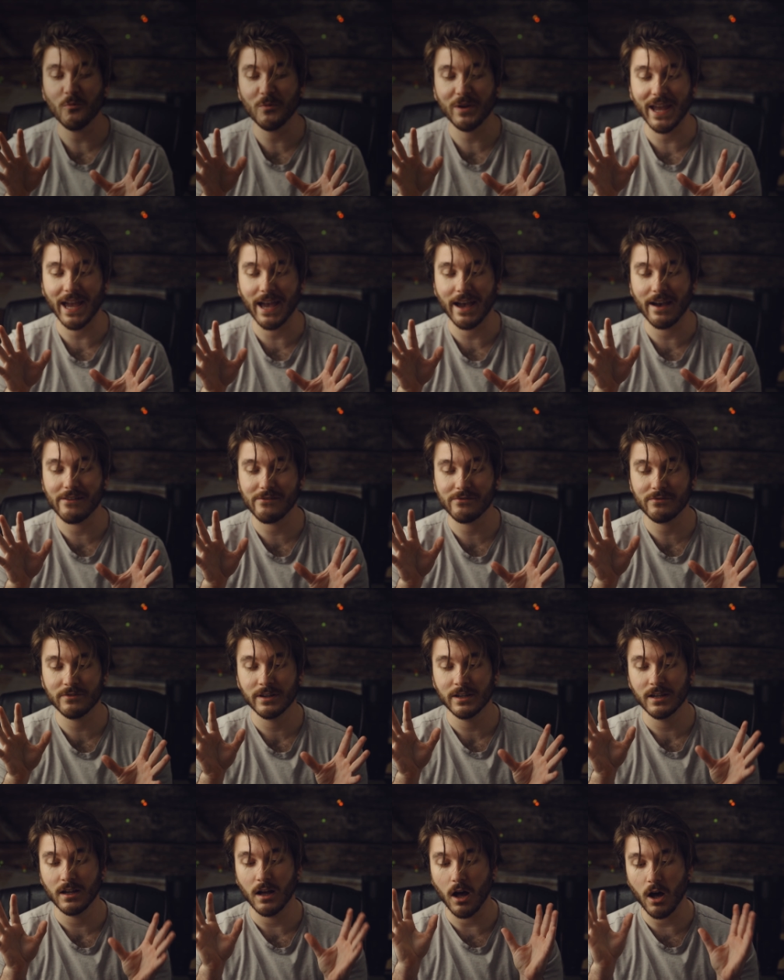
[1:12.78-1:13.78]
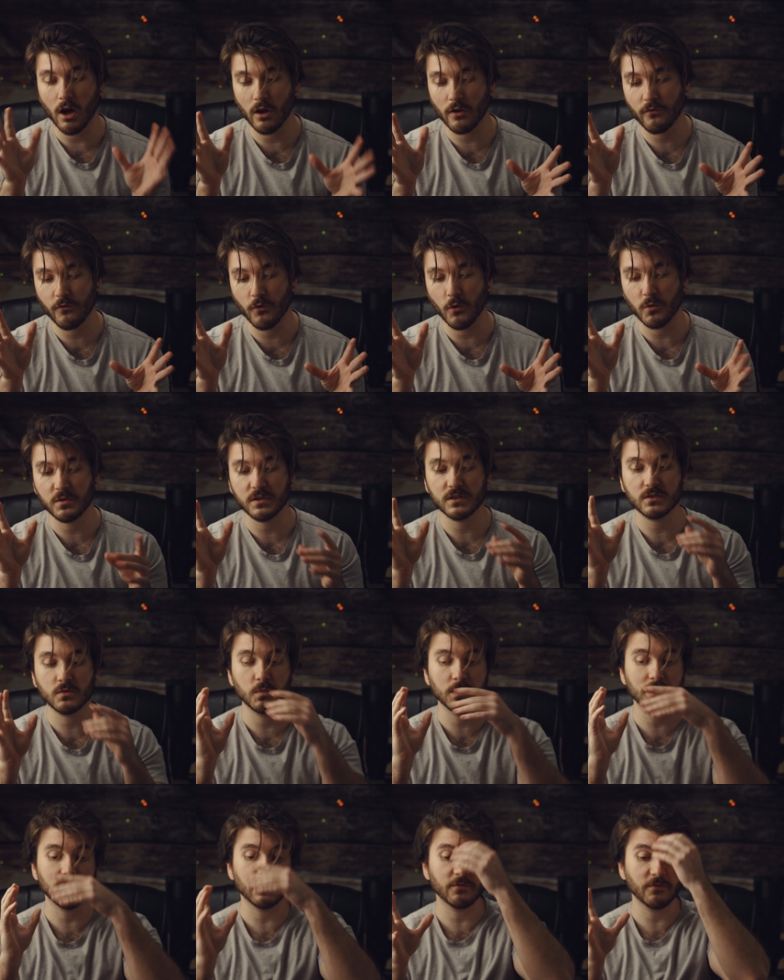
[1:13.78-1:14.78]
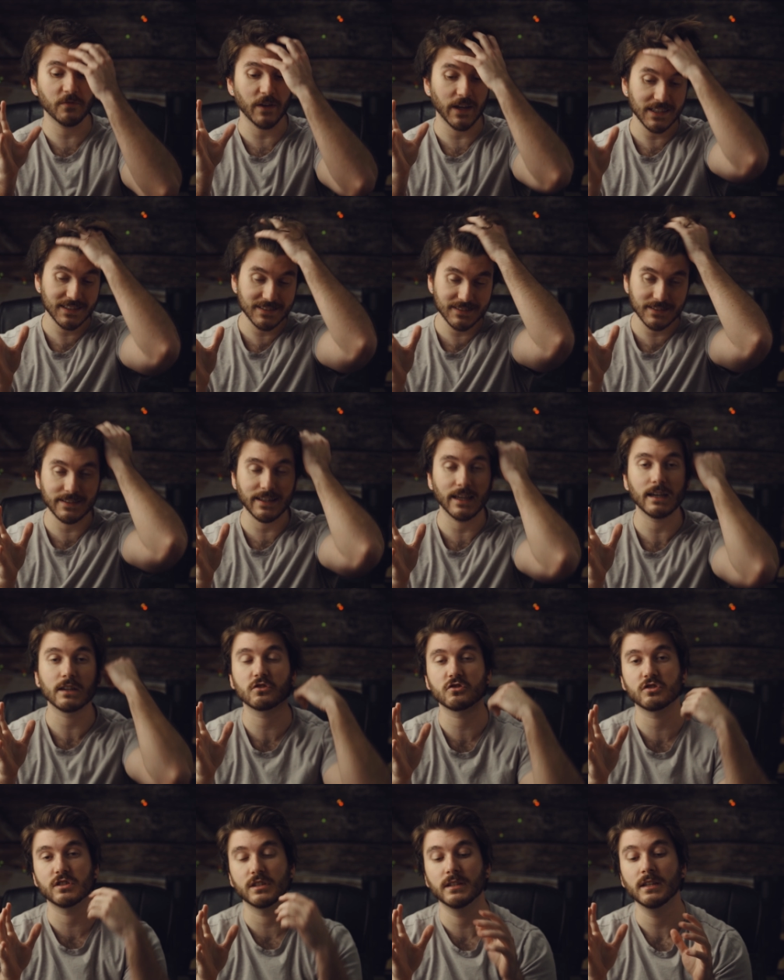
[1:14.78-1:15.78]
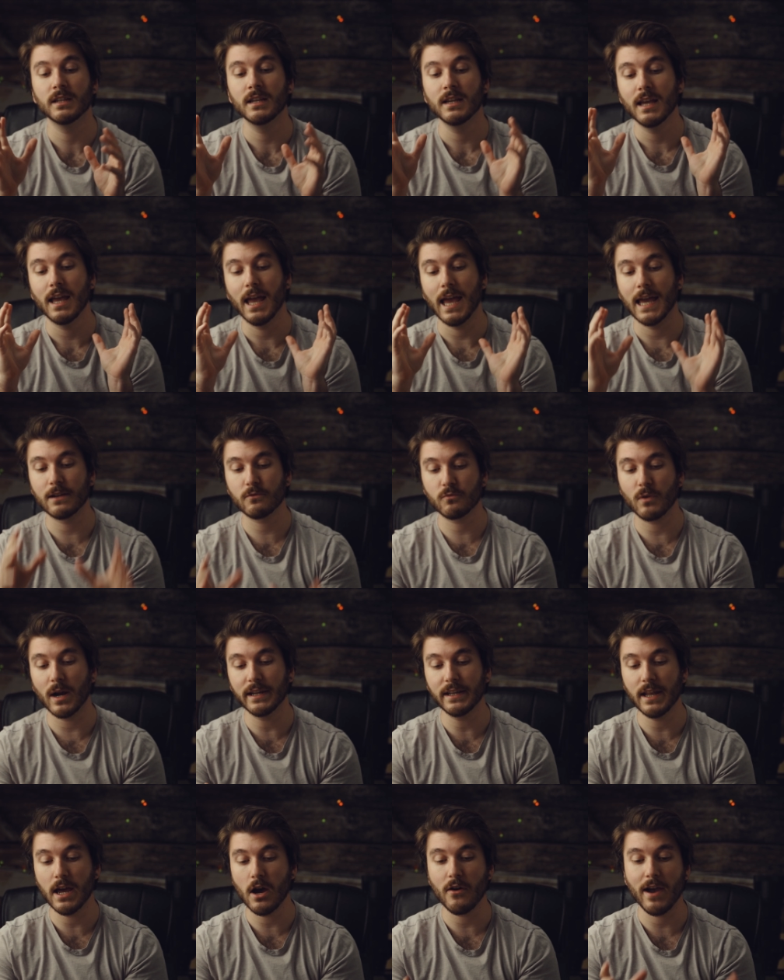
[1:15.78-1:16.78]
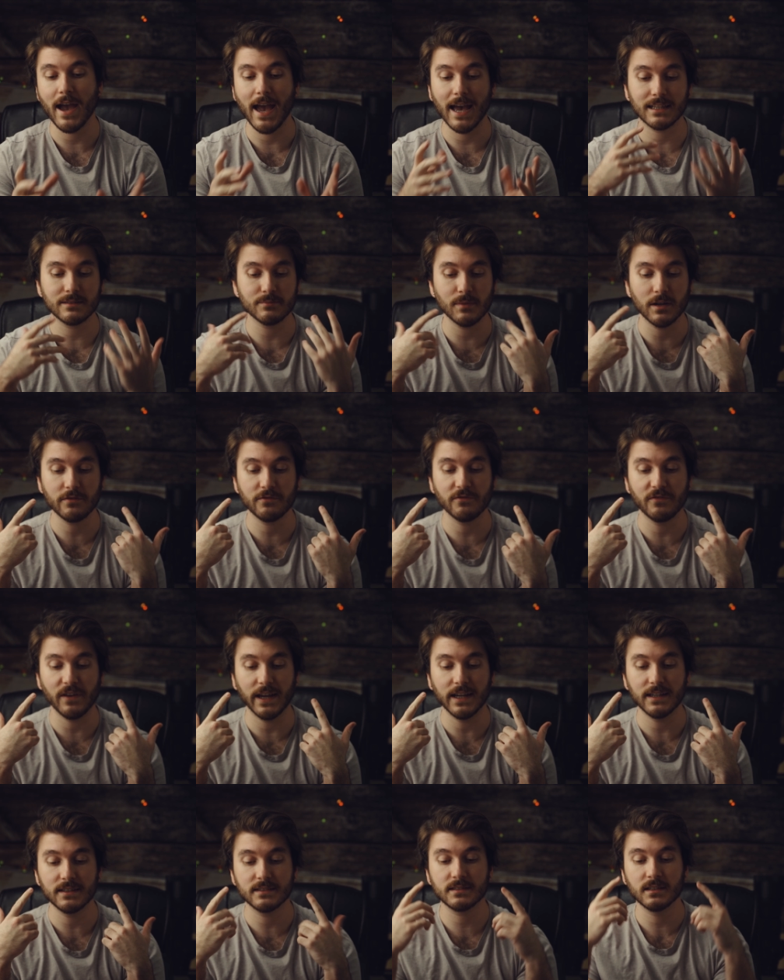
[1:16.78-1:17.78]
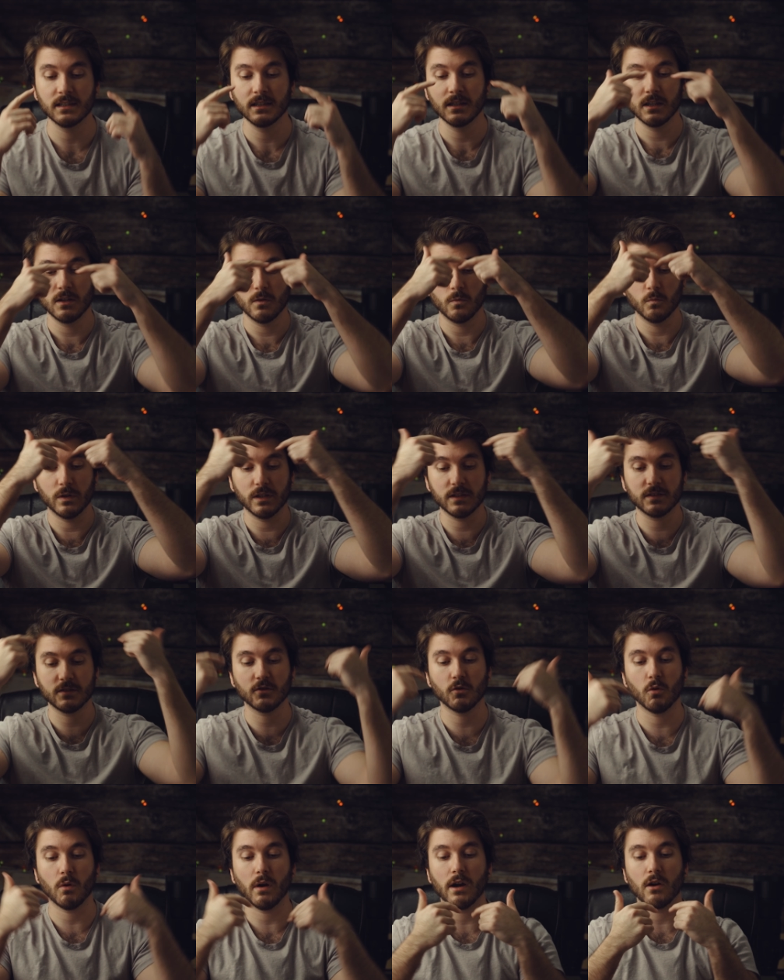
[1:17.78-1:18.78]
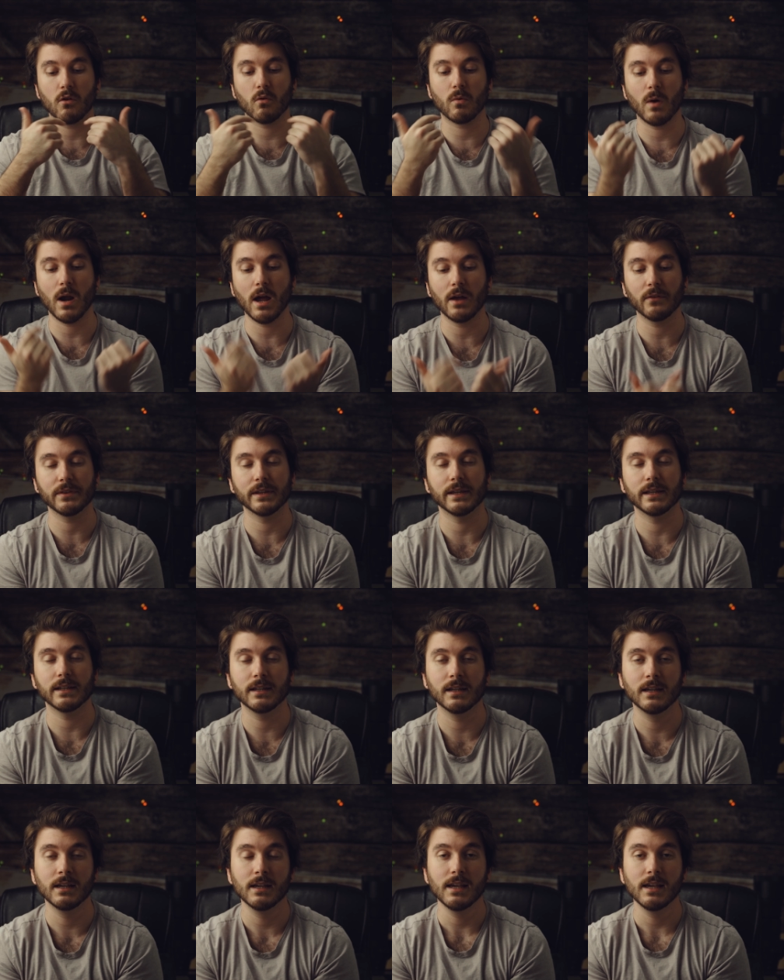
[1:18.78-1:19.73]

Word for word: we have our focus with the face detection and right now it has my face with a square around it